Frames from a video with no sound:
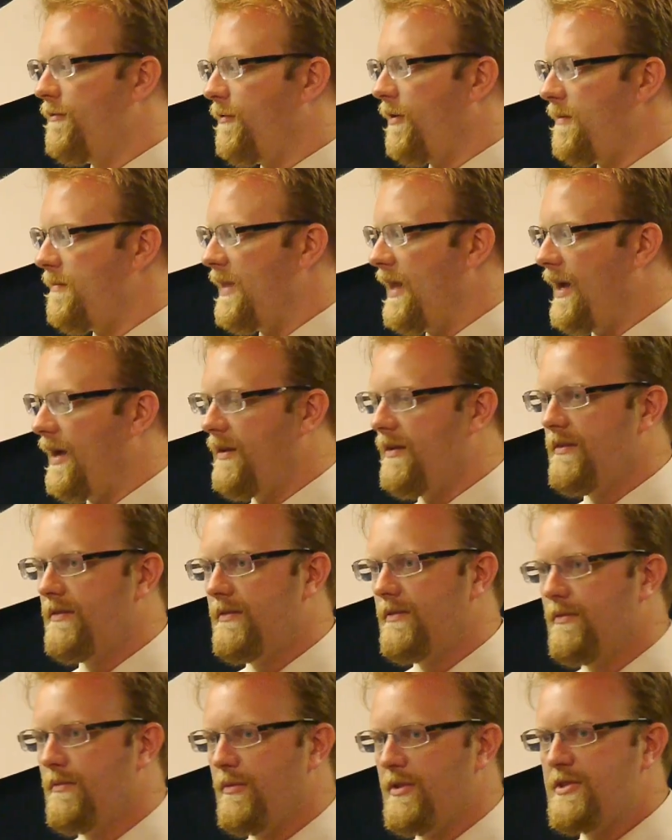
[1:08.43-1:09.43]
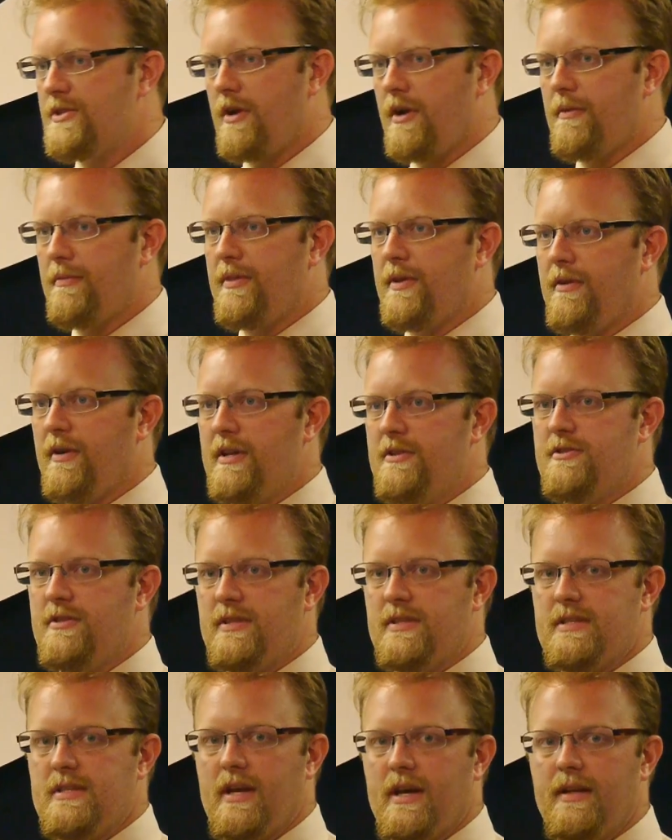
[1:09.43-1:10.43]
From that, we started with our
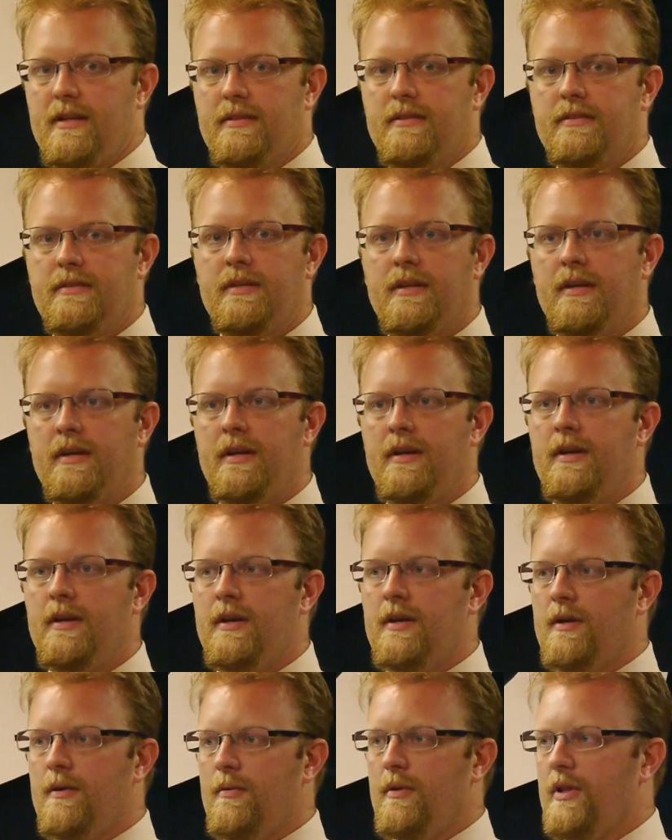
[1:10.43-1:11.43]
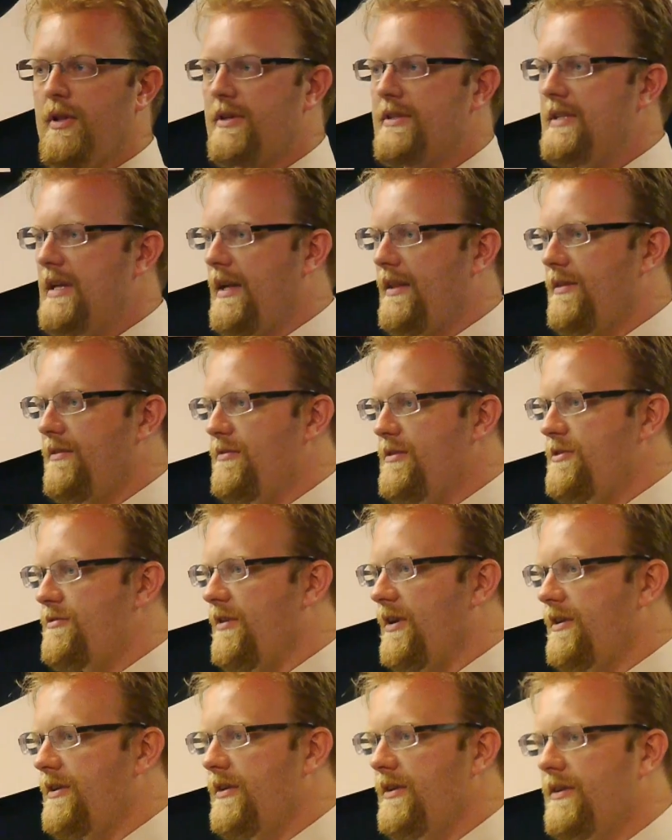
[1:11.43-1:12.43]
engine design. We looked at the
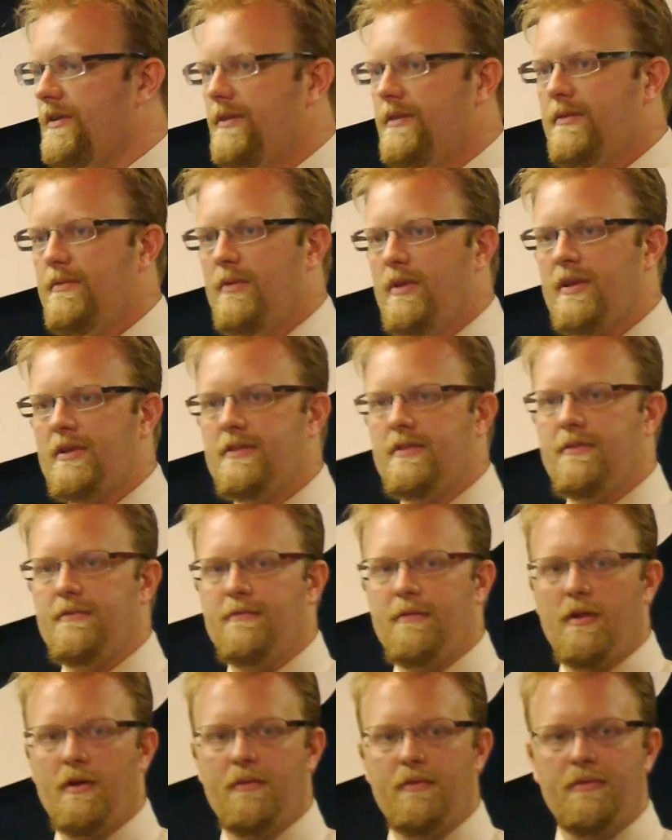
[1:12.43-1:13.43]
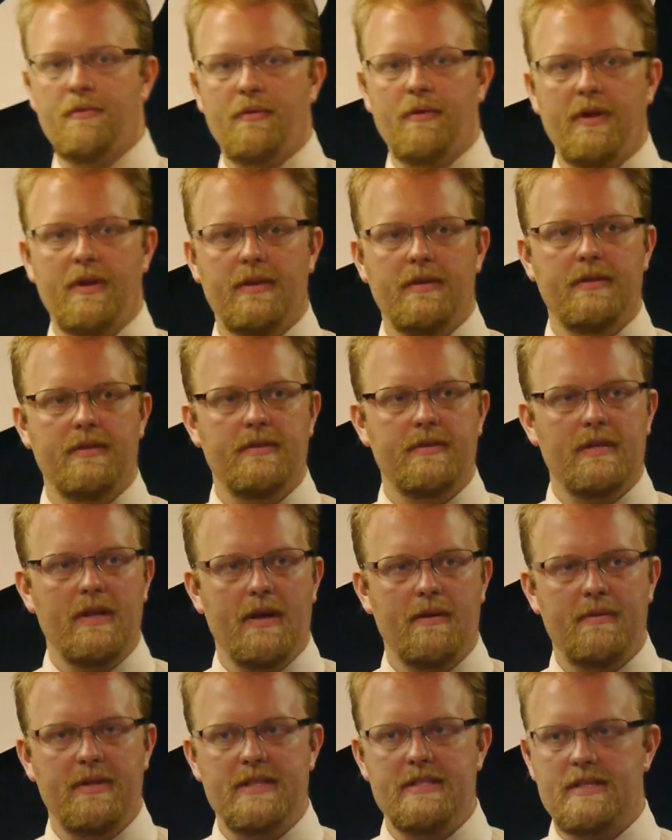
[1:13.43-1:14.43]
restrictor, we looked at the flow through it,
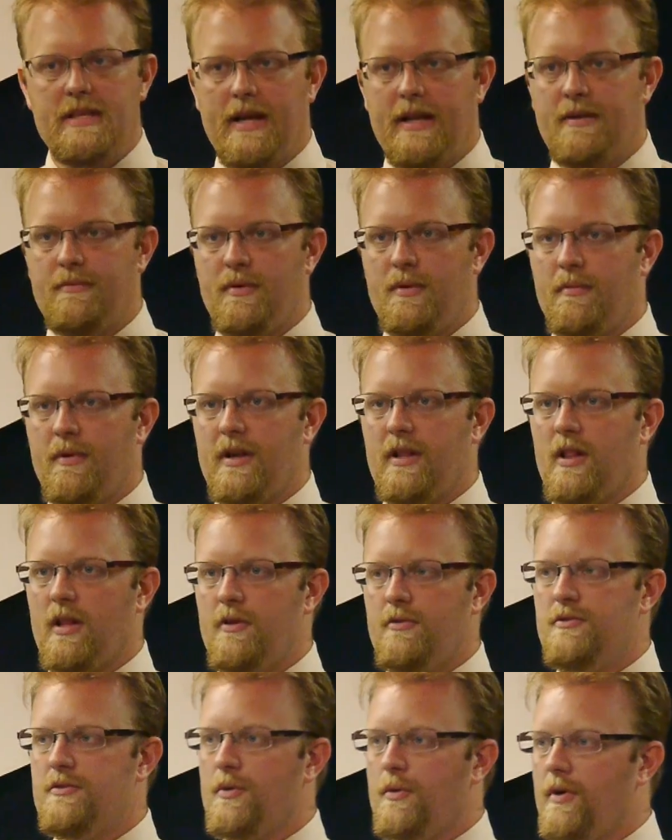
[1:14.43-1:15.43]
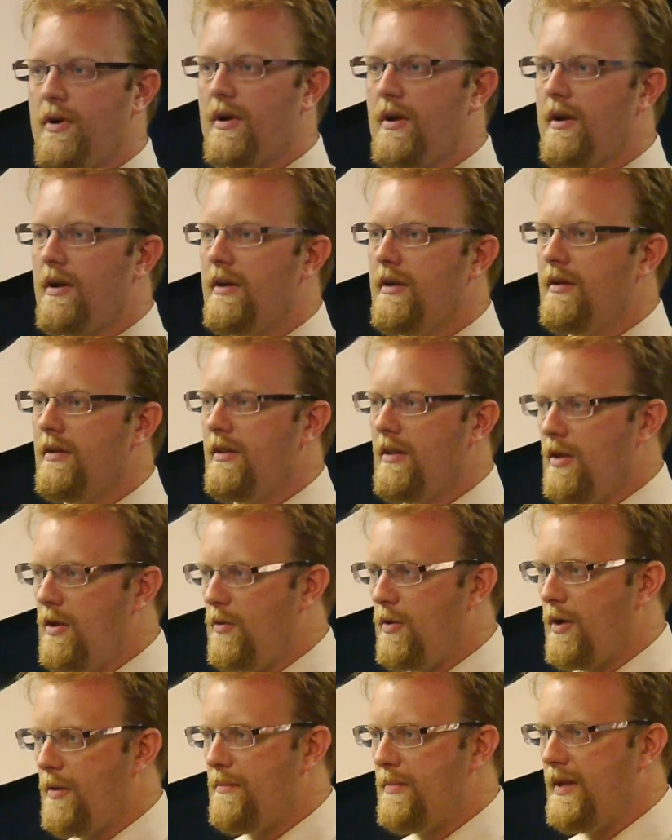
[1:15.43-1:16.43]
and we decided we want a low torque,
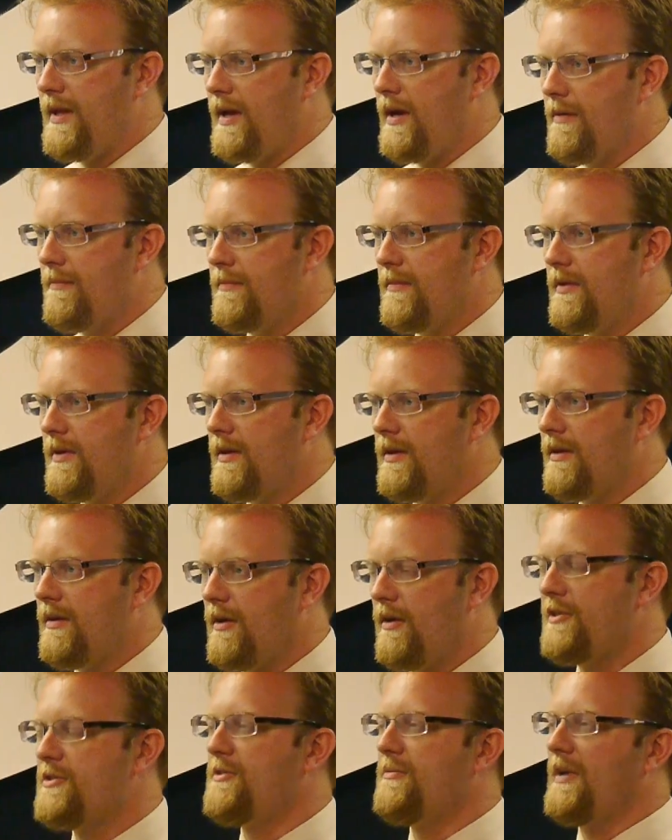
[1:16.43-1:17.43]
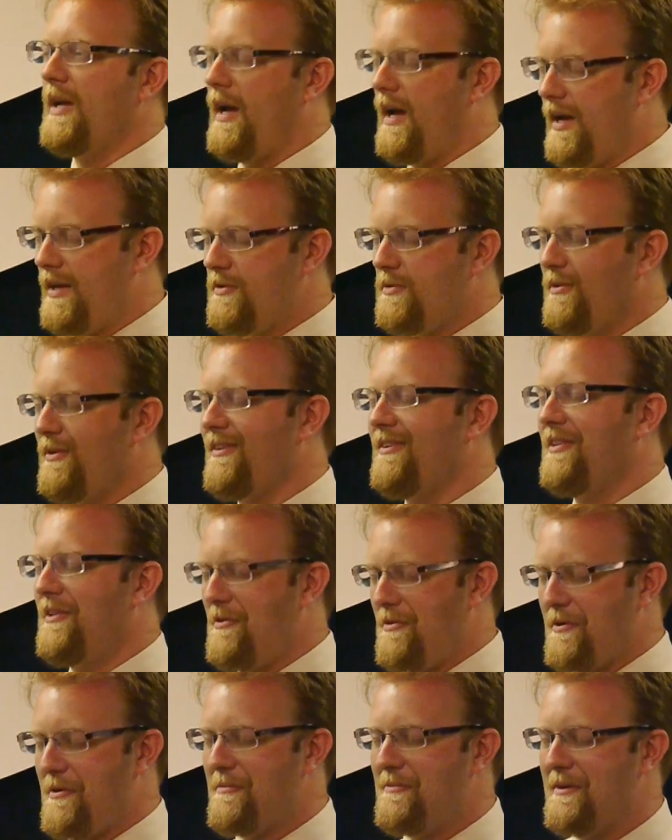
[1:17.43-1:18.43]
low RPM versus high torque
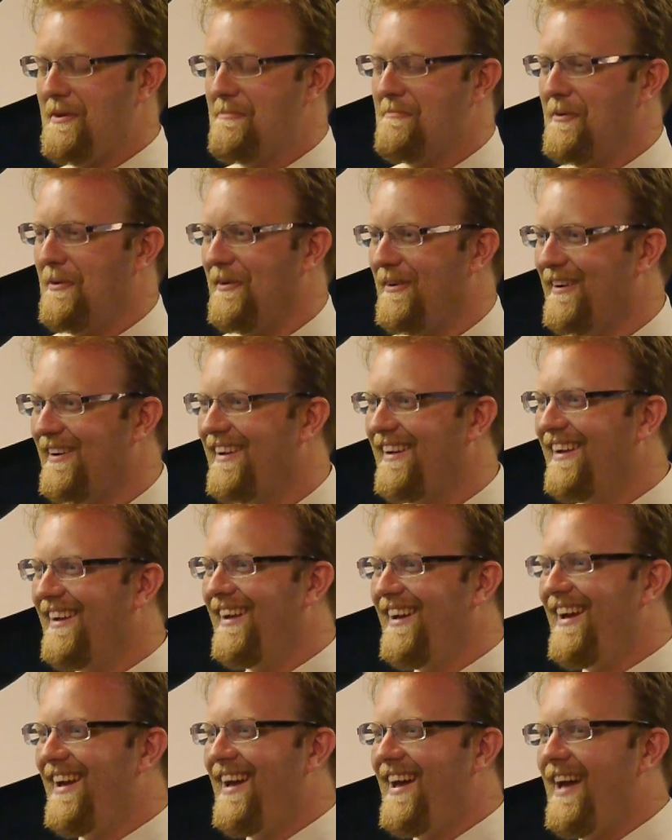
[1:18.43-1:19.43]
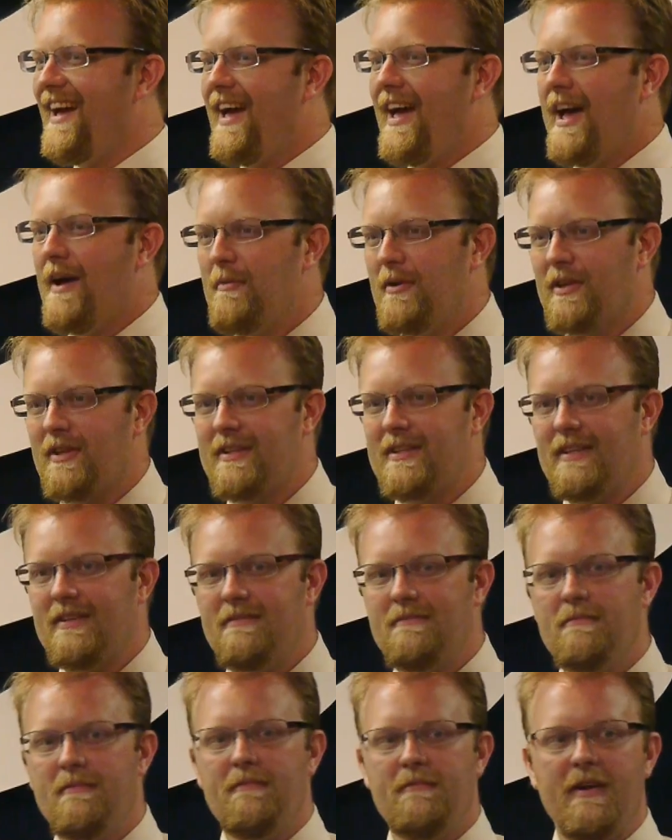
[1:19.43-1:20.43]
RPM motor. And we looked at
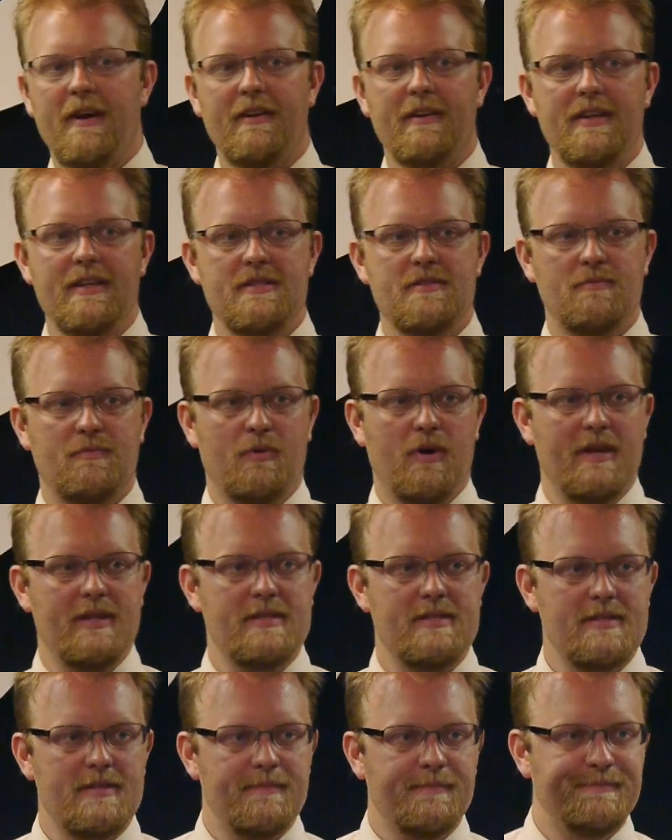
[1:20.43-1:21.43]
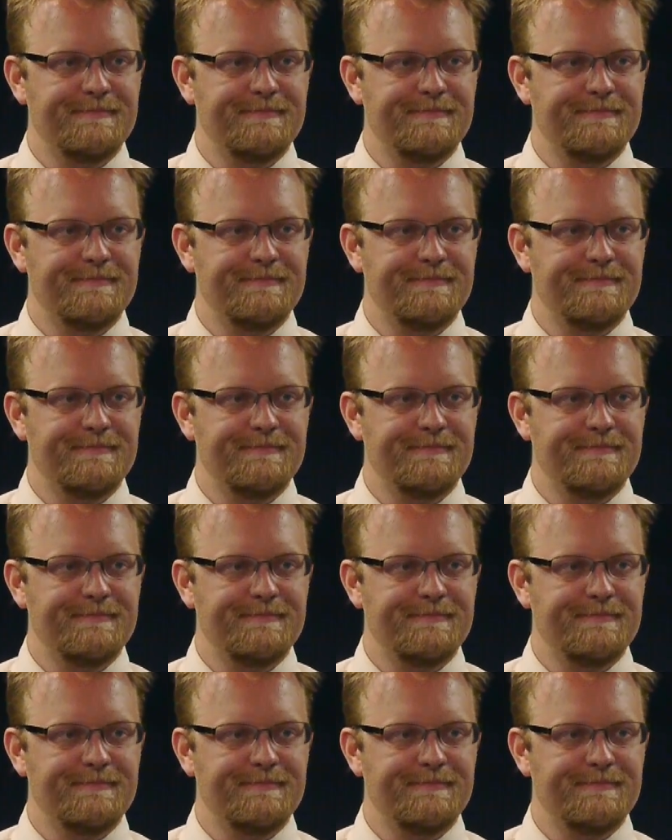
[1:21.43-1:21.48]
various ones.